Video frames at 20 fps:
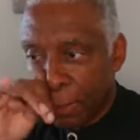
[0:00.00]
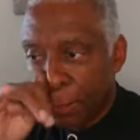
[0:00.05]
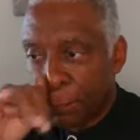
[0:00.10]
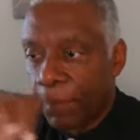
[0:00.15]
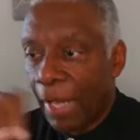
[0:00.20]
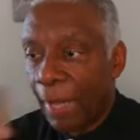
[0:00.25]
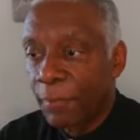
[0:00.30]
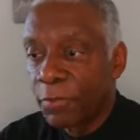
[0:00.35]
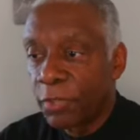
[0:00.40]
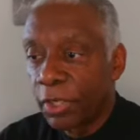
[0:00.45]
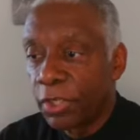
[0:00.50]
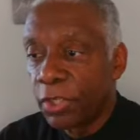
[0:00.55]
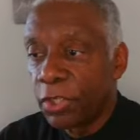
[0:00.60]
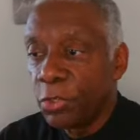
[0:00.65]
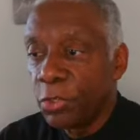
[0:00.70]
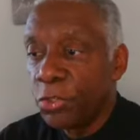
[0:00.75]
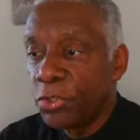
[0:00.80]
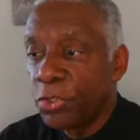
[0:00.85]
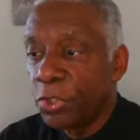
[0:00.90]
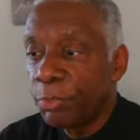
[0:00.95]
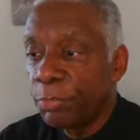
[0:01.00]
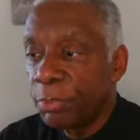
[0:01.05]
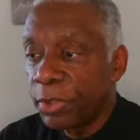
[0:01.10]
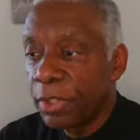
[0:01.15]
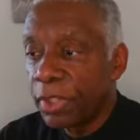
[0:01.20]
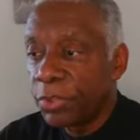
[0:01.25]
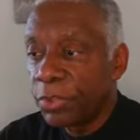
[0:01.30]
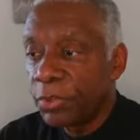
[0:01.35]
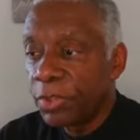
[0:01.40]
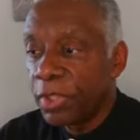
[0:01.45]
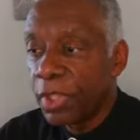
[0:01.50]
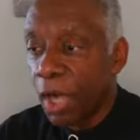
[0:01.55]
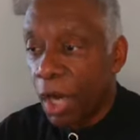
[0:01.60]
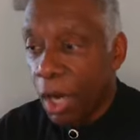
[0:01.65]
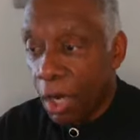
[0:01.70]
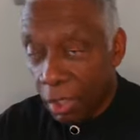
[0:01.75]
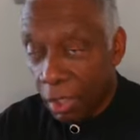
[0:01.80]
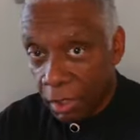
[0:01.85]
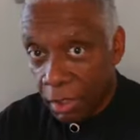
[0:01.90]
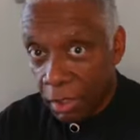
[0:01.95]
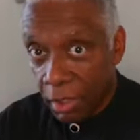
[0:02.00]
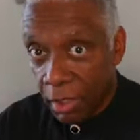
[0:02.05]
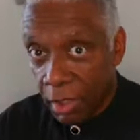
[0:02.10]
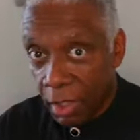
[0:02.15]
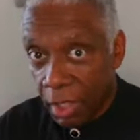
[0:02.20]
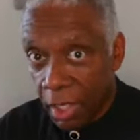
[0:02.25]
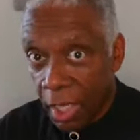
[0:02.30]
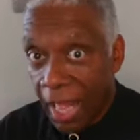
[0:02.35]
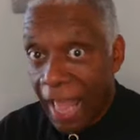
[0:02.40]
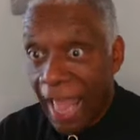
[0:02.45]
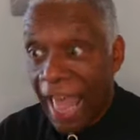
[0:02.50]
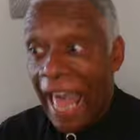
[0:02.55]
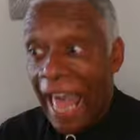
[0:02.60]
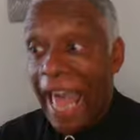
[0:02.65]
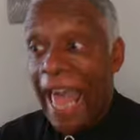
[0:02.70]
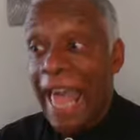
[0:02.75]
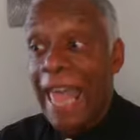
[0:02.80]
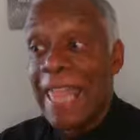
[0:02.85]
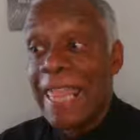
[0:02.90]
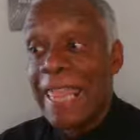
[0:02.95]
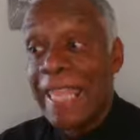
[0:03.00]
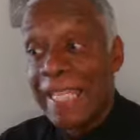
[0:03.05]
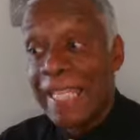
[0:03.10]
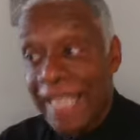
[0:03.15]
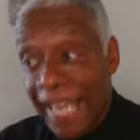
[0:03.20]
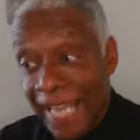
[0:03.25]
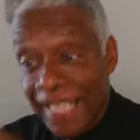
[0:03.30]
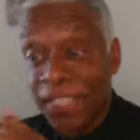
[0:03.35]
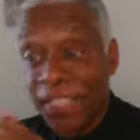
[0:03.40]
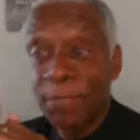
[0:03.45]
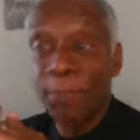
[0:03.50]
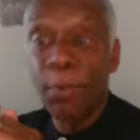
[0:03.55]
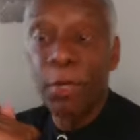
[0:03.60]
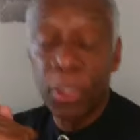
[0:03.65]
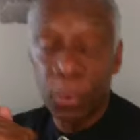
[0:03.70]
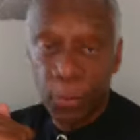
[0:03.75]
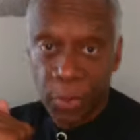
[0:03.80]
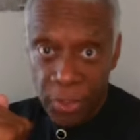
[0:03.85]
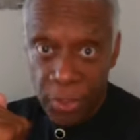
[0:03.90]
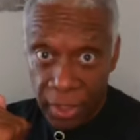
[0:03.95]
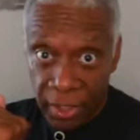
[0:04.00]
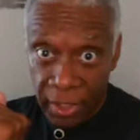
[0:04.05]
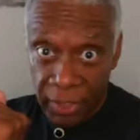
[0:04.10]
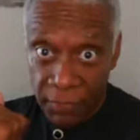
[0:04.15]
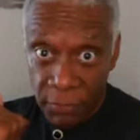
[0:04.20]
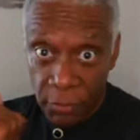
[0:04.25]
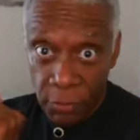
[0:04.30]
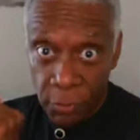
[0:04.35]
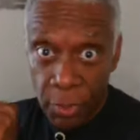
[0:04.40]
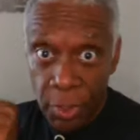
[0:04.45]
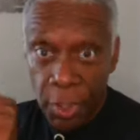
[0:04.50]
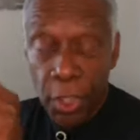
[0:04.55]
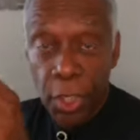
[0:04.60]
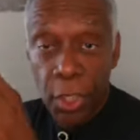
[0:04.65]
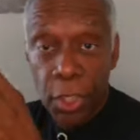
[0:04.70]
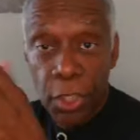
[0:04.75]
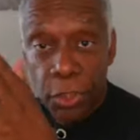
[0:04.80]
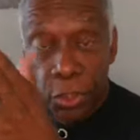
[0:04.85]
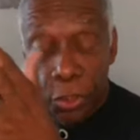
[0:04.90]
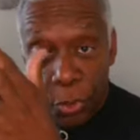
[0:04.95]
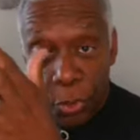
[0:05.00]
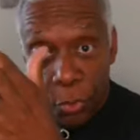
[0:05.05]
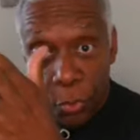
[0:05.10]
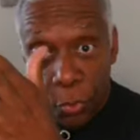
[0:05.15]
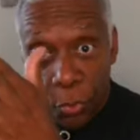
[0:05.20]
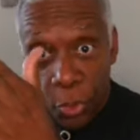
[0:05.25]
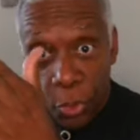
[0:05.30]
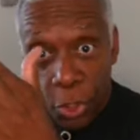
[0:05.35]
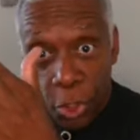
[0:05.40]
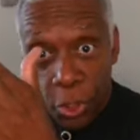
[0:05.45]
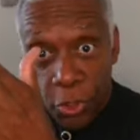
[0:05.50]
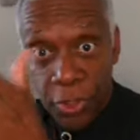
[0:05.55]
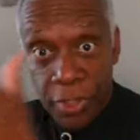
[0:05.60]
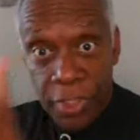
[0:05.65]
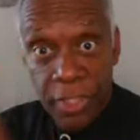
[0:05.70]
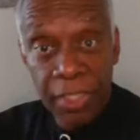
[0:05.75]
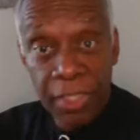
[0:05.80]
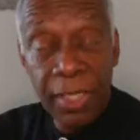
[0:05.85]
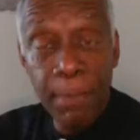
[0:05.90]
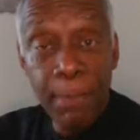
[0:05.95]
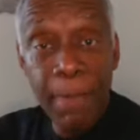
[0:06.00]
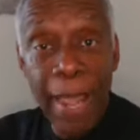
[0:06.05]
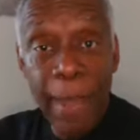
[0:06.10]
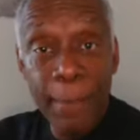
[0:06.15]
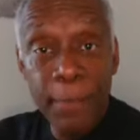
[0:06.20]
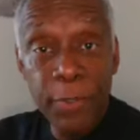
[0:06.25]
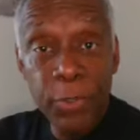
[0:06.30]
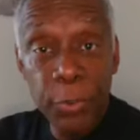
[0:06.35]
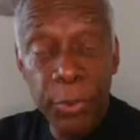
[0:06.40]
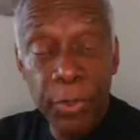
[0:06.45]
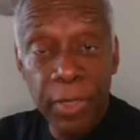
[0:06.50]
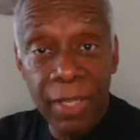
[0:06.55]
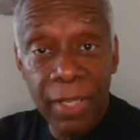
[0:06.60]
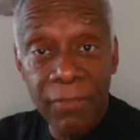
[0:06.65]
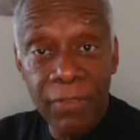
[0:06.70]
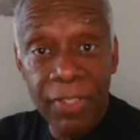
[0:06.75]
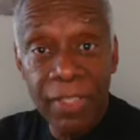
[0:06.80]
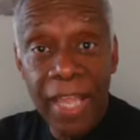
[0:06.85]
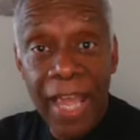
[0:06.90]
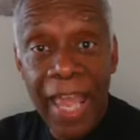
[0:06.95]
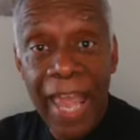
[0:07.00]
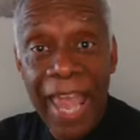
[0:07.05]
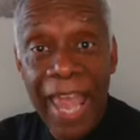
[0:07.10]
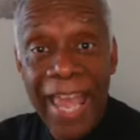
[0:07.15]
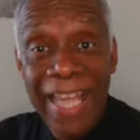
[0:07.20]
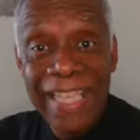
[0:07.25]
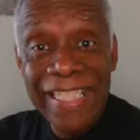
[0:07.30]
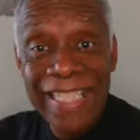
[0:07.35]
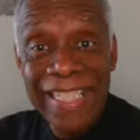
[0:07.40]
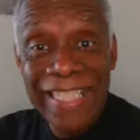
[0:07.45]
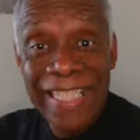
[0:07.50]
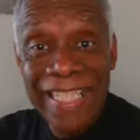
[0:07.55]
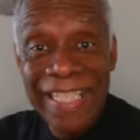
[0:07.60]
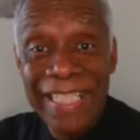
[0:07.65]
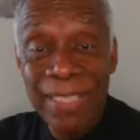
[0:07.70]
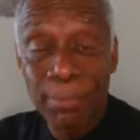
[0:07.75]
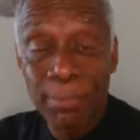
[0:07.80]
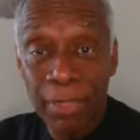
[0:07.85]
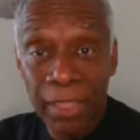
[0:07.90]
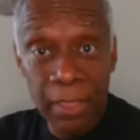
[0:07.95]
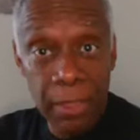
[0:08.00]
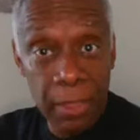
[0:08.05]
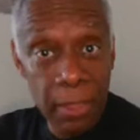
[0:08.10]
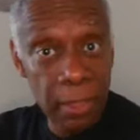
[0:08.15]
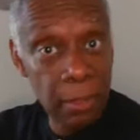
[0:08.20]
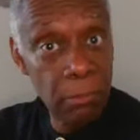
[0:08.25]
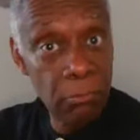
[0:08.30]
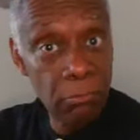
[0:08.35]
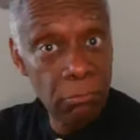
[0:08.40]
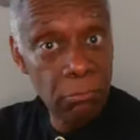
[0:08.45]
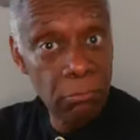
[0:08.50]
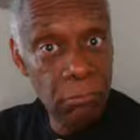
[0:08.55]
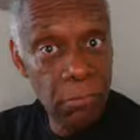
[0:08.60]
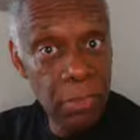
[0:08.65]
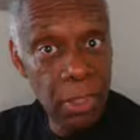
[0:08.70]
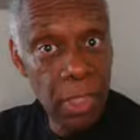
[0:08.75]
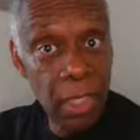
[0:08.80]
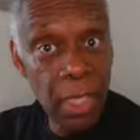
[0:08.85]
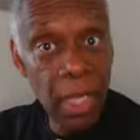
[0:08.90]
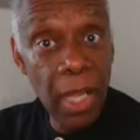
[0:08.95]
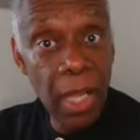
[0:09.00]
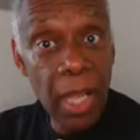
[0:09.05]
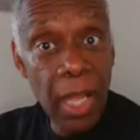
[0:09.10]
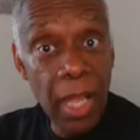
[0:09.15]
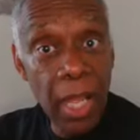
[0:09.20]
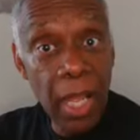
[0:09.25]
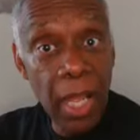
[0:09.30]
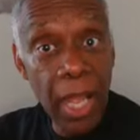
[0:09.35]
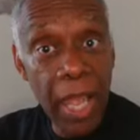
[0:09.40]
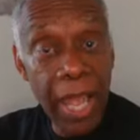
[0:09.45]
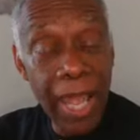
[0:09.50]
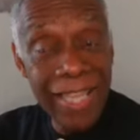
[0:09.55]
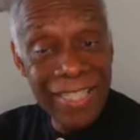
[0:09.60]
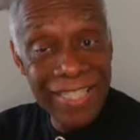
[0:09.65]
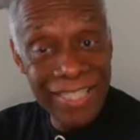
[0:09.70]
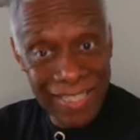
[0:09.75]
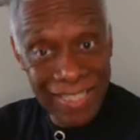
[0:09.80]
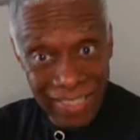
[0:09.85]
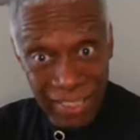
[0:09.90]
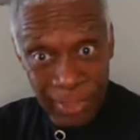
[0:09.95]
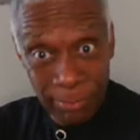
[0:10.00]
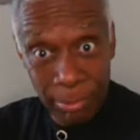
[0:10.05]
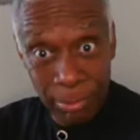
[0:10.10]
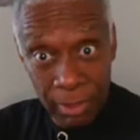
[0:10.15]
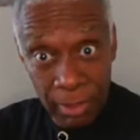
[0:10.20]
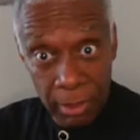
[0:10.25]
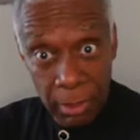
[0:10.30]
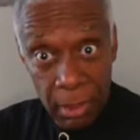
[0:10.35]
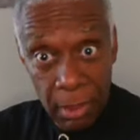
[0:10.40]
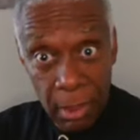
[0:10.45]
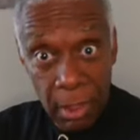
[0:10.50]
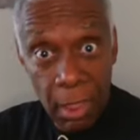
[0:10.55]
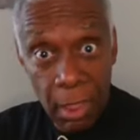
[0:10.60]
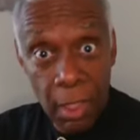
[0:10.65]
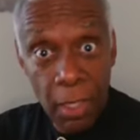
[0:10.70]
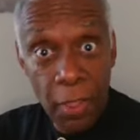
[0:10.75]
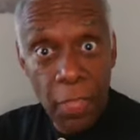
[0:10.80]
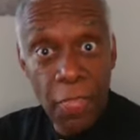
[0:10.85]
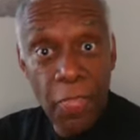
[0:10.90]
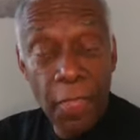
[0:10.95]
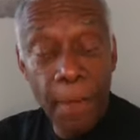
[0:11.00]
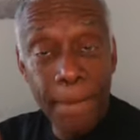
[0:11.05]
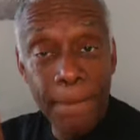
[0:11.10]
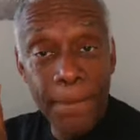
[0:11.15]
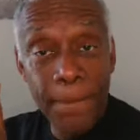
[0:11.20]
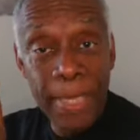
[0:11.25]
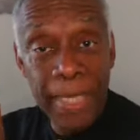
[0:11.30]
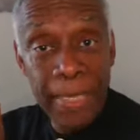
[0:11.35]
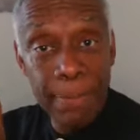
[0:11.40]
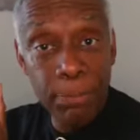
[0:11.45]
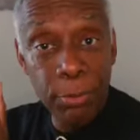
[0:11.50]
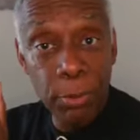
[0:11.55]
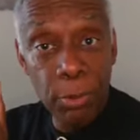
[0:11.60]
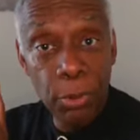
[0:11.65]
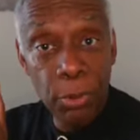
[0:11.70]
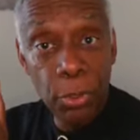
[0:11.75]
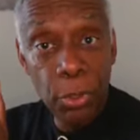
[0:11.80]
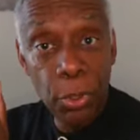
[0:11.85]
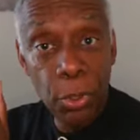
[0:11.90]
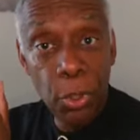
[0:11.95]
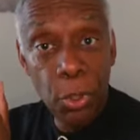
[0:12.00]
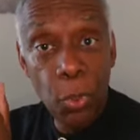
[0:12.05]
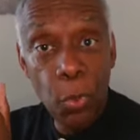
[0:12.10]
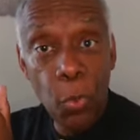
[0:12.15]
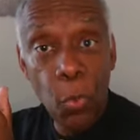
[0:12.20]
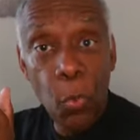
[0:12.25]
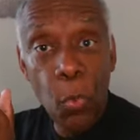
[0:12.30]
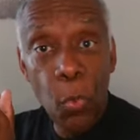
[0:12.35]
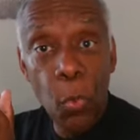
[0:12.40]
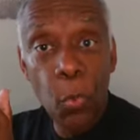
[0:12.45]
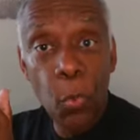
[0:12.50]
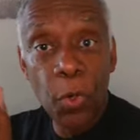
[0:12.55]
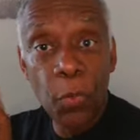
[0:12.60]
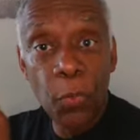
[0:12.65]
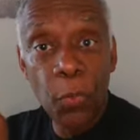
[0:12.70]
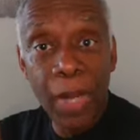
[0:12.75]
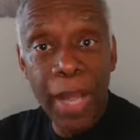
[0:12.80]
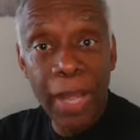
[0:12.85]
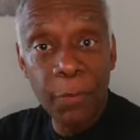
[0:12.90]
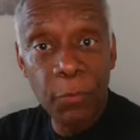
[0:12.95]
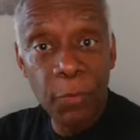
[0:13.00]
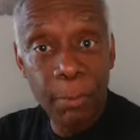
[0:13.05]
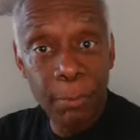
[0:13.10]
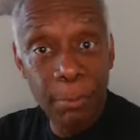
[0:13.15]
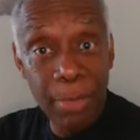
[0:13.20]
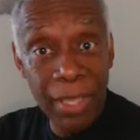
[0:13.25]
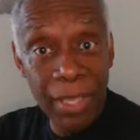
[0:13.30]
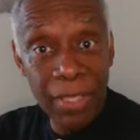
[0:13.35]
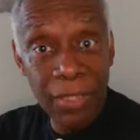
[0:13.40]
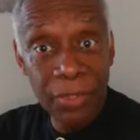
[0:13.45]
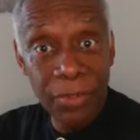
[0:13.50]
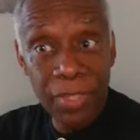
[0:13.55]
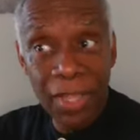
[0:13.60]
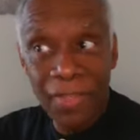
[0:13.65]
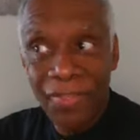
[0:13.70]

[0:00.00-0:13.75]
I'm sorry, you shall put into the ark the testimony which I give you. So the Ten Commandments were given as discipline. As discipline. The people were had rebelled.